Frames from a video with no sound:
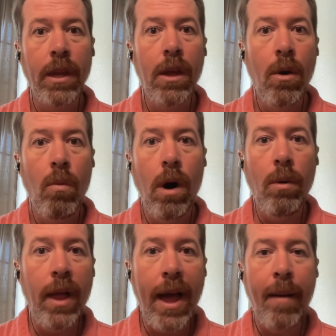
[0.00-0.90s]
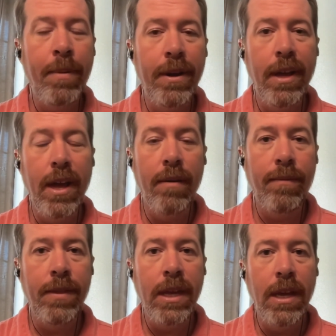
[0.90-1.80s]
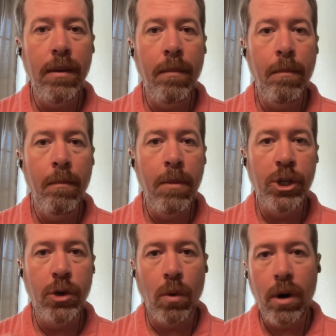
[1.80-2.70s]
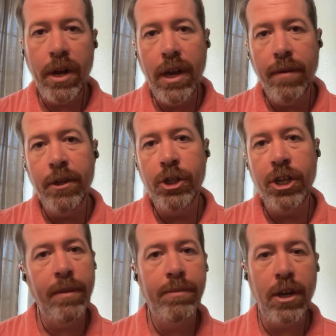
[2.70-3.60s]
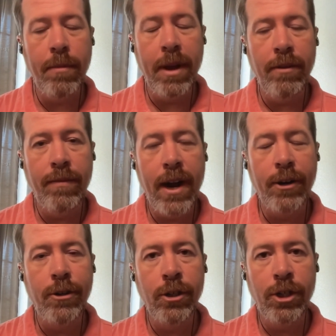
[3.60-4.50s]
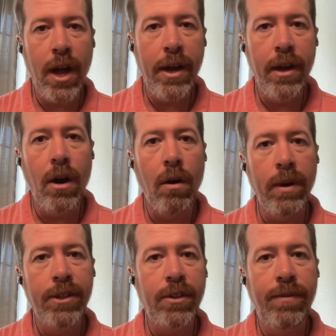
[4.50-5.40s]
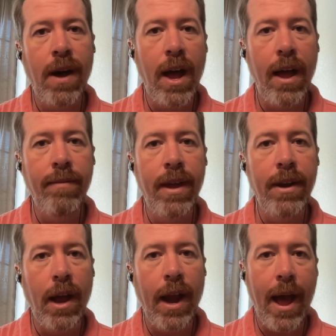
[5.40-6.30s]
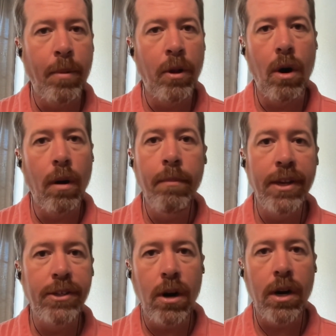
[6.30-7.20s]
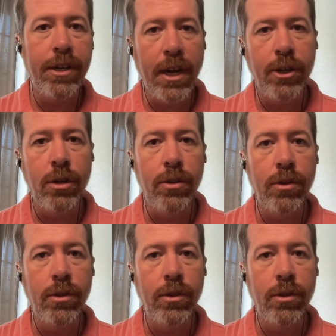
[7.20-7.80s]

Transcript: What will happen if the majority of the chips that are manufactured in China are RISC-V and not Apple ARM-based architectures?